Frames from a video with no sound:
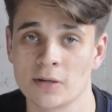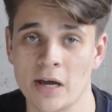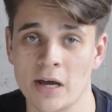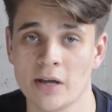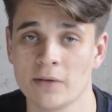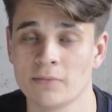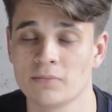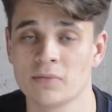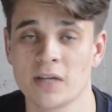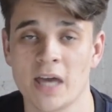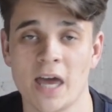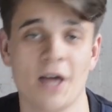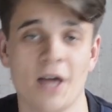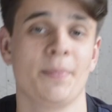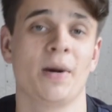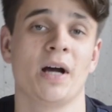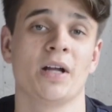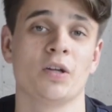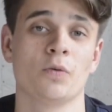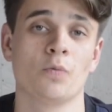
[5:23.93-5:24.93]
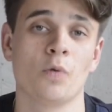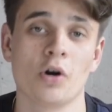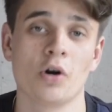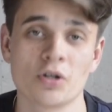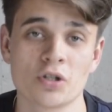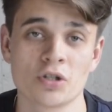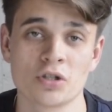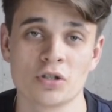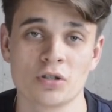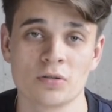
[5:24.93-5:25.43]
I care about the
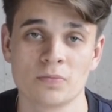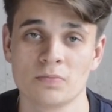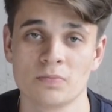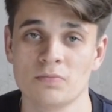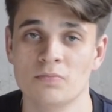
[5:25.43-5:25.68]
watch